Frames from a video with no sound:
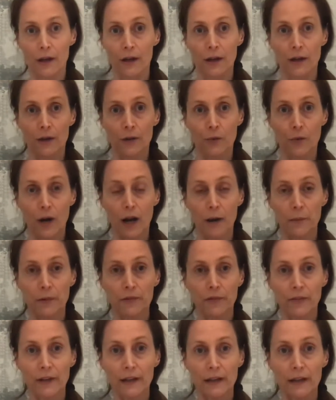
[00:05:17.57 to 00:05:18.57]
Grab a
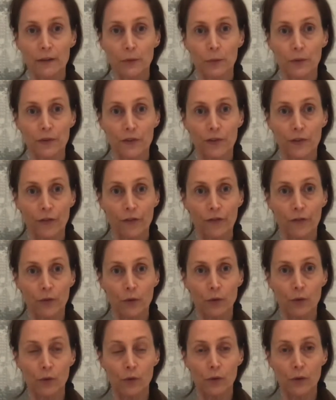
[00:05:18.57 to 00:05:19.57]
finger with the
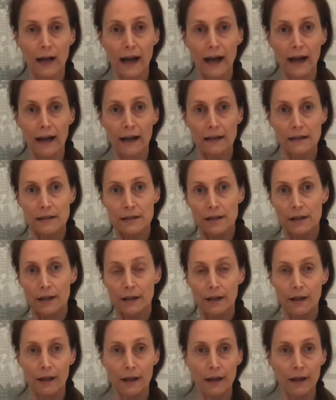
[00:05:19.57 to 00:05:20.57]
full hand
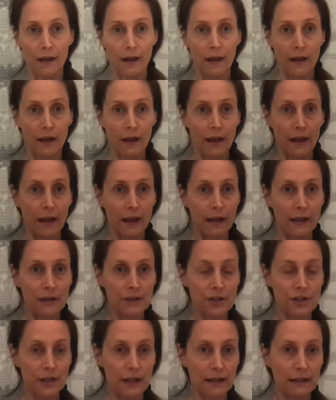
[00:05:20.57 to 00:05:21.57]
and
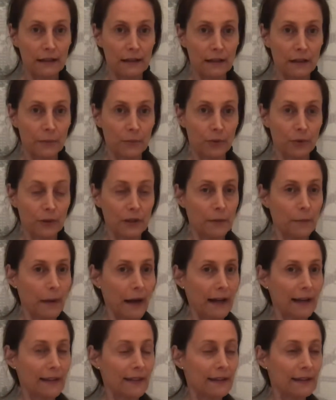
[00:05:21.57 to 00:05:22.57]
gently pull it
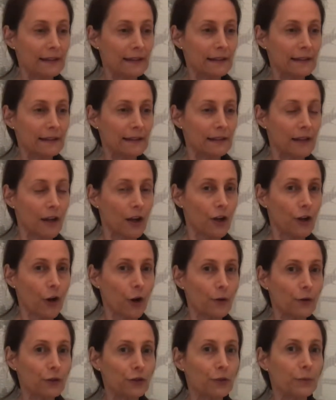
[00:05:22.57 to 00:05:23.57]
back. This is
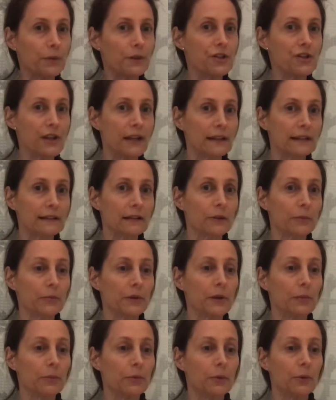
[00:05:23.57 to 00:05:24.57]
going to be gentle,
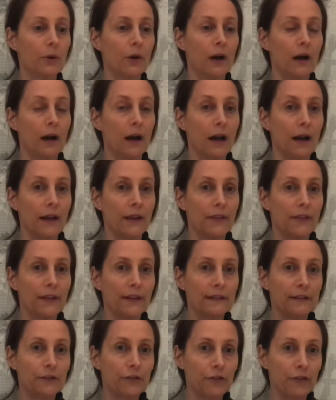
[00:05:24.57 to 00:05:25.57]
people. These
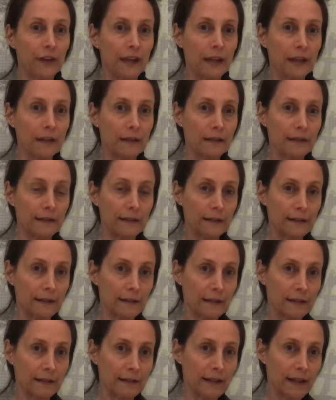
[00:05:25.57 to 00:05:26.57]
are fingers.
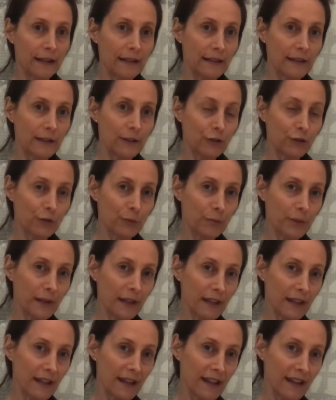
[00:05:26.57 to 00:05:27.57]
They need to
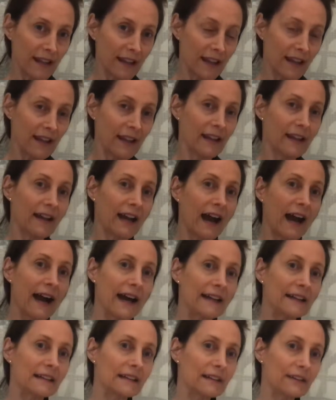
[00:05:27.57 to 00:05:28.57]
be
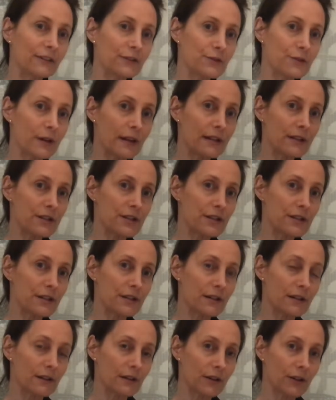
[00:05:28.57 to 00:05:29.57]
kindly stretched.
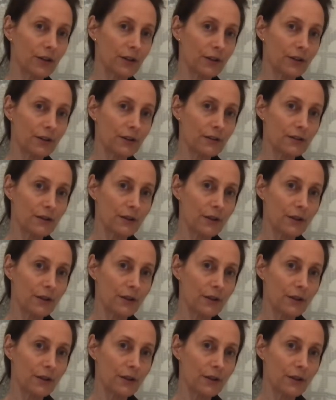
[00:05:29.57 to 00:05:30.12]
Good.